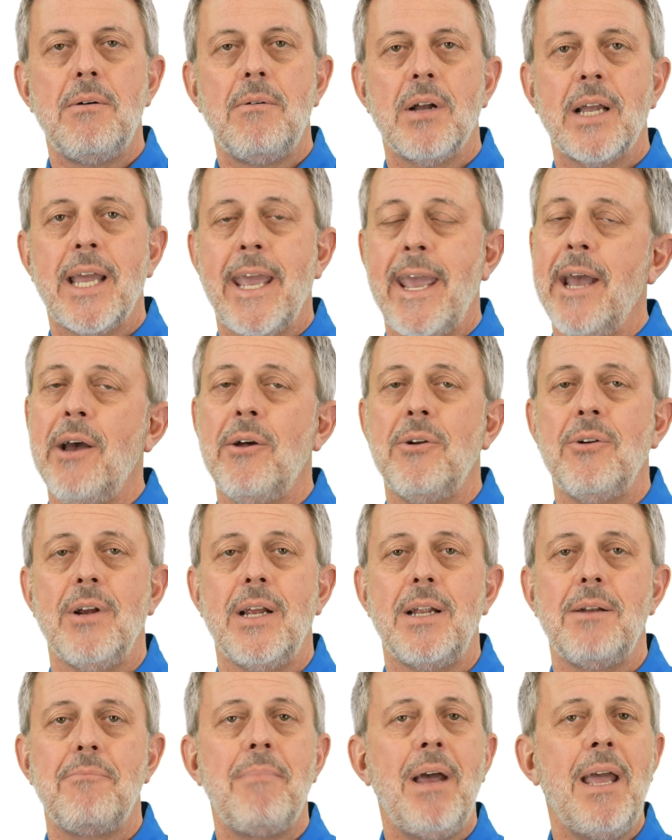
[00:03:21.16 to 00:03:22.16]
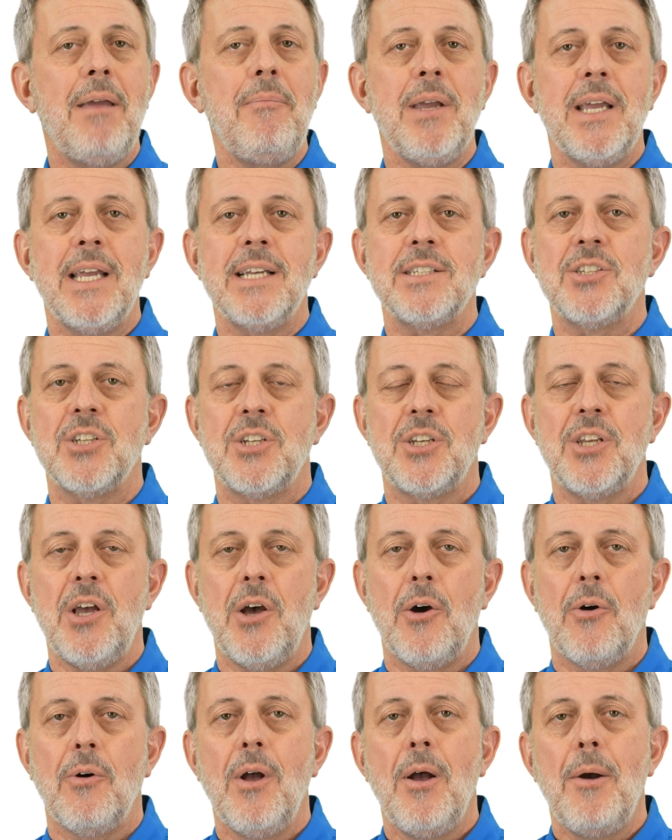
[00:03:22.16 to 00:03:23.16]
Counter it. Maybe it gets a
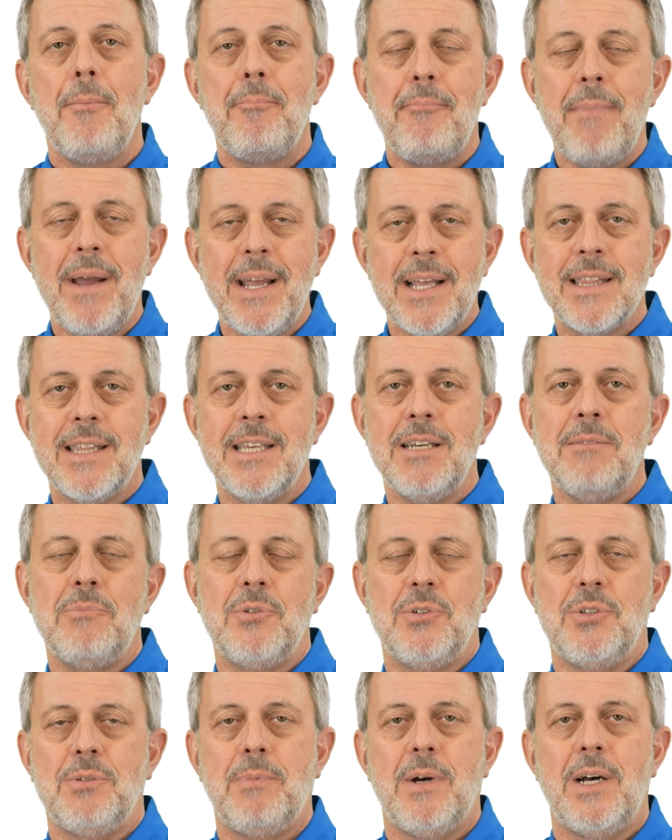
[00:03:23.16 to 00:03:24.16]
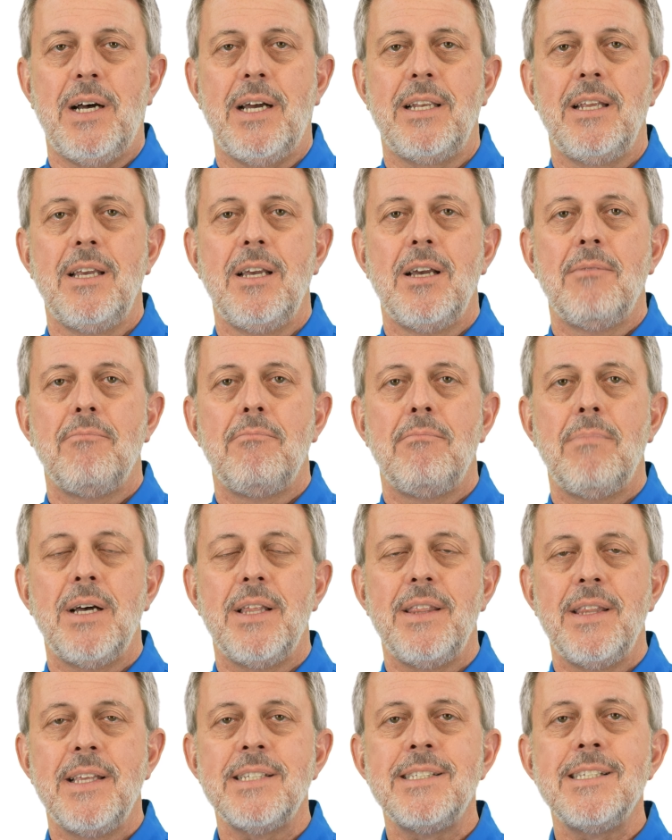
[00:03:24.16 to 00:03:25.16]
no. Make them respond.
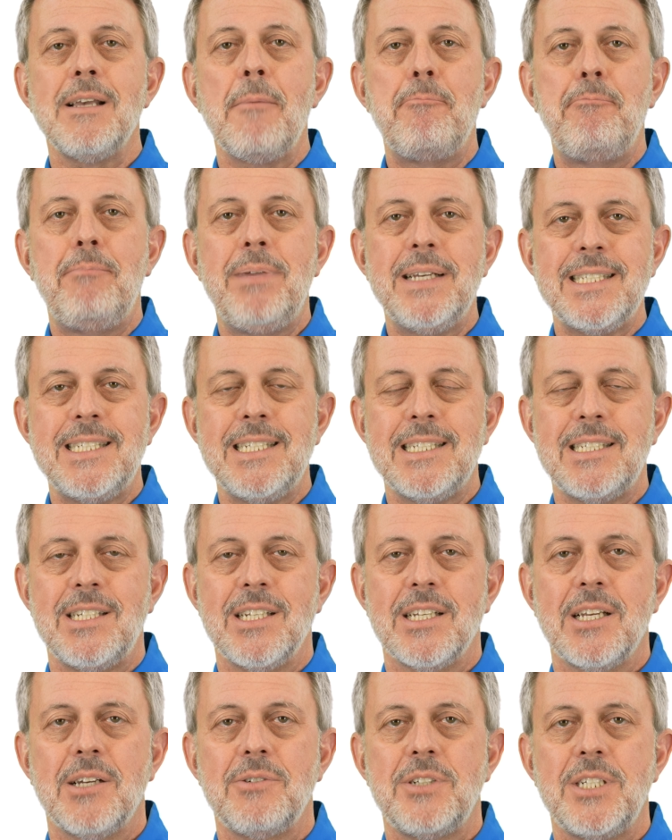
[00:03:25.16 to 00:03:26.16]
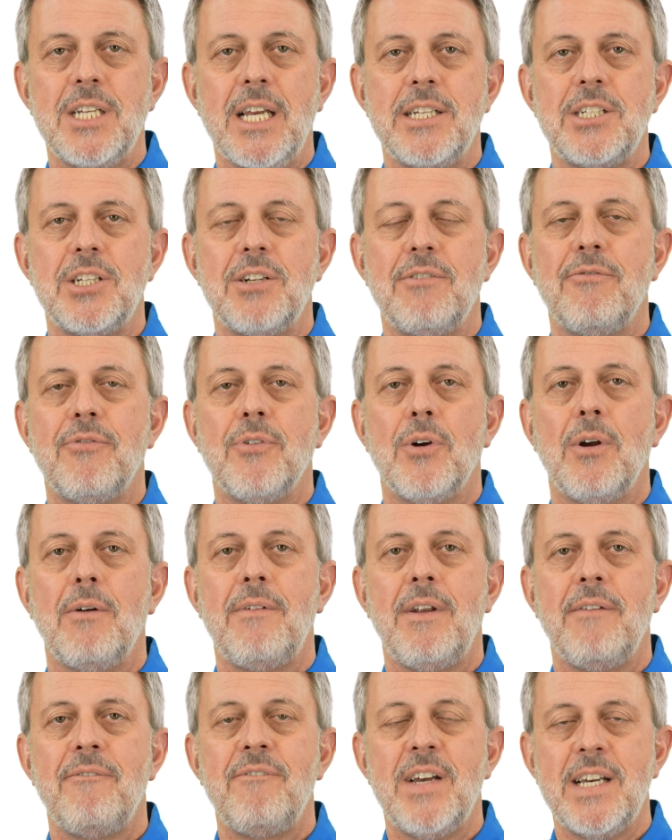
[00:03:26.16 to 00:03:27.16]
But this is a business negotiation for
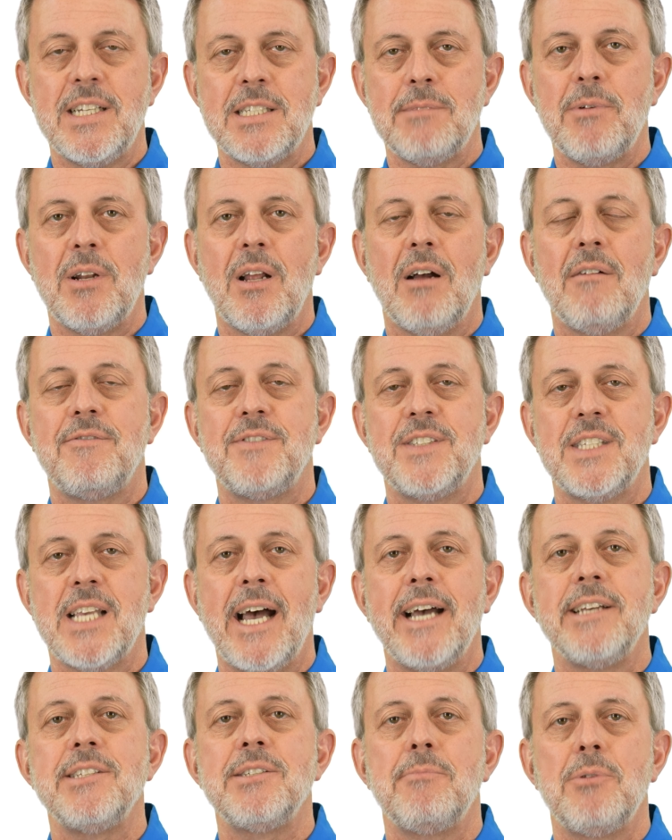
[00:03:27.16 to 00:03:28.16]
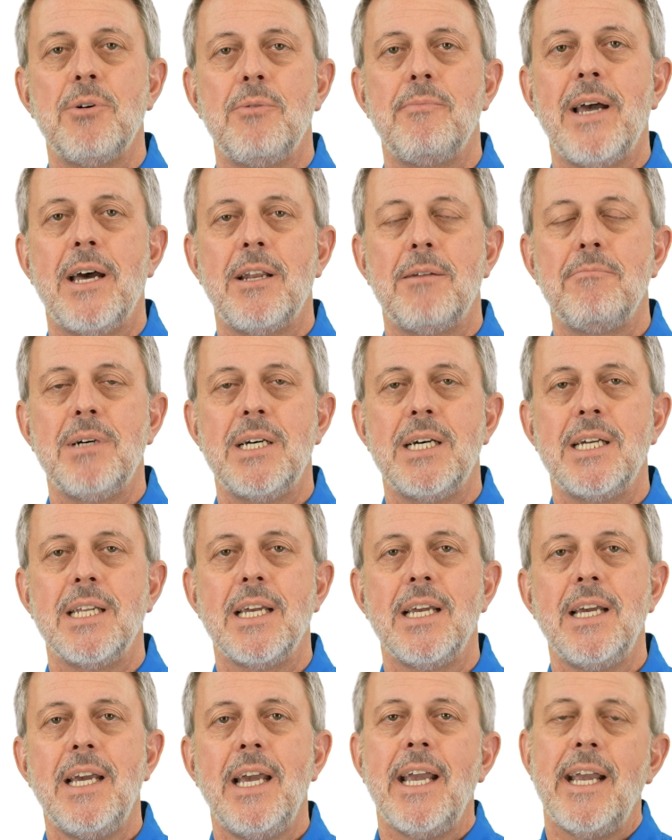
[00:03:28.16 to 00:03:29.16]
an investment of sizable amount of money.
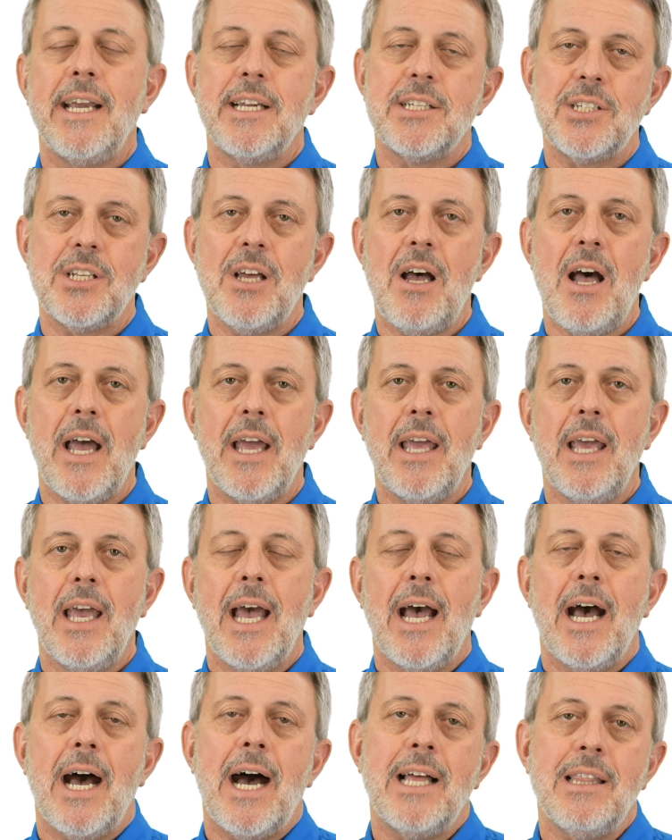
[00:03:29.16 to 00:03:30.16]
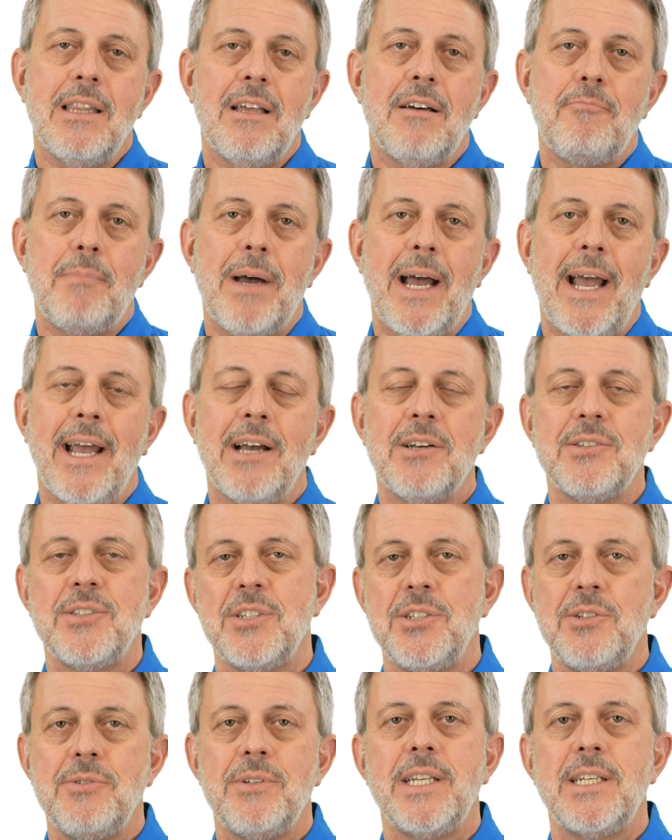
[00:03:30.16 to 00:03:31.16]
It's not, I love my house
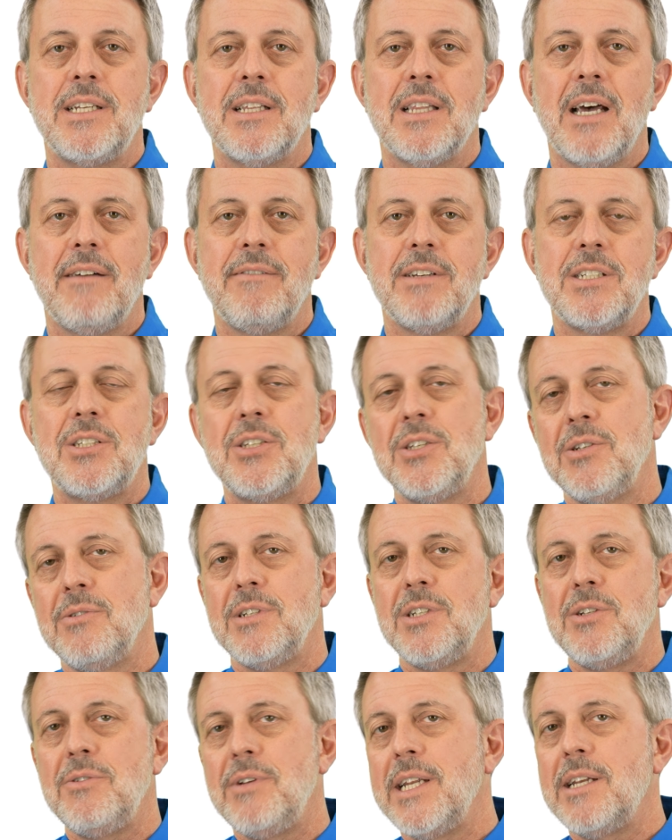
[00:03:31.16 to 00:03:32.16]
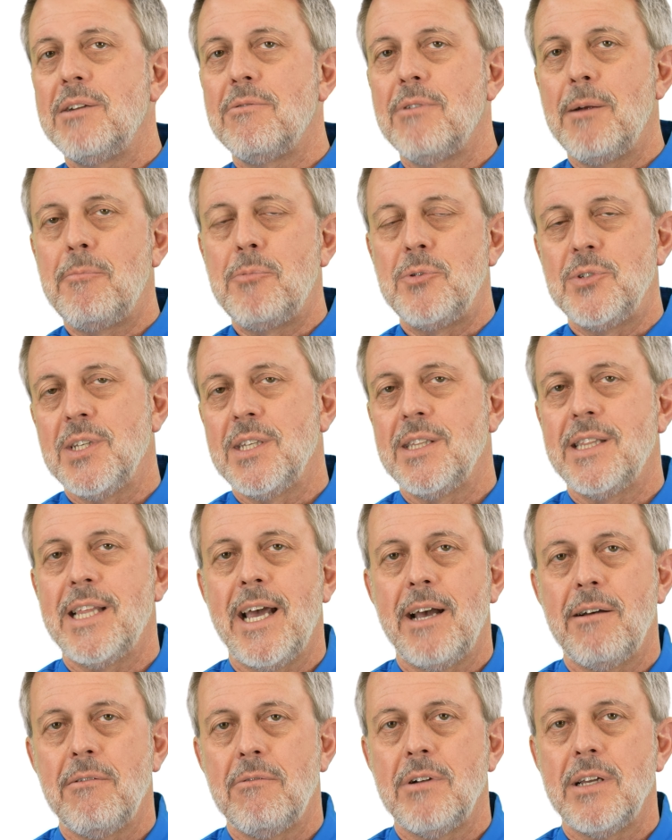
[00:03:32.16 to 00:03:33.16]
and you need to love it too, and you need to represent
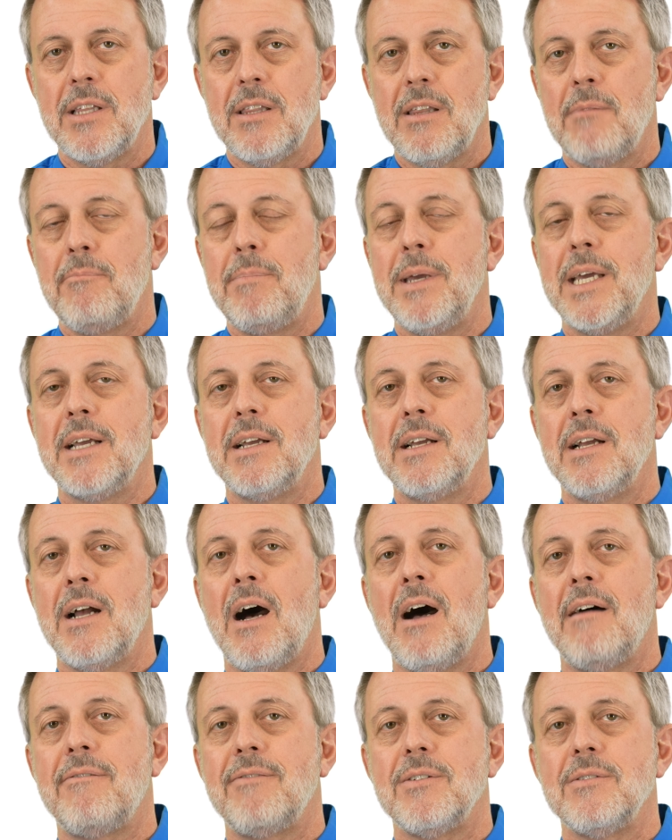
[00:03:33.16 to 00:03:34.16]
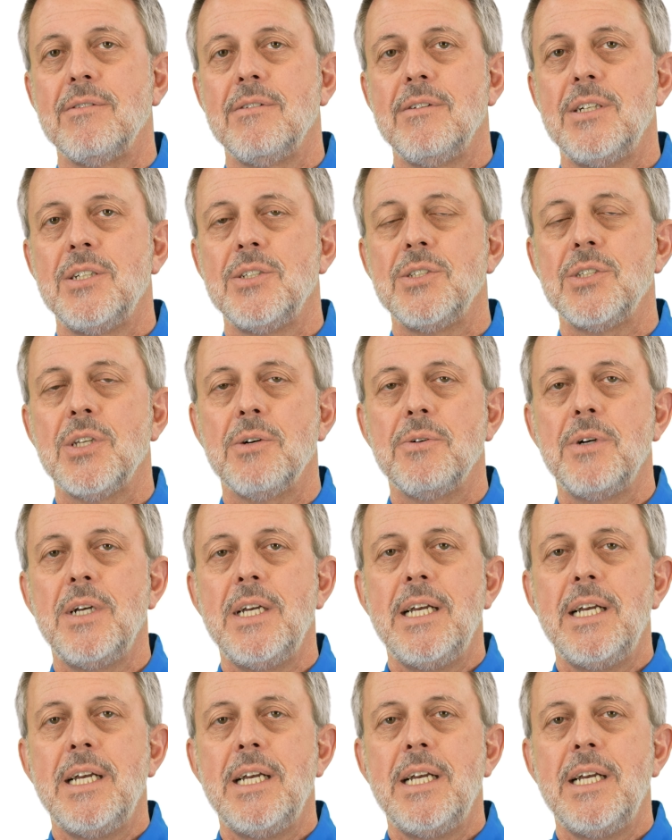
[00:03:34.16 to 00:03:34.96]
that with a big offer. So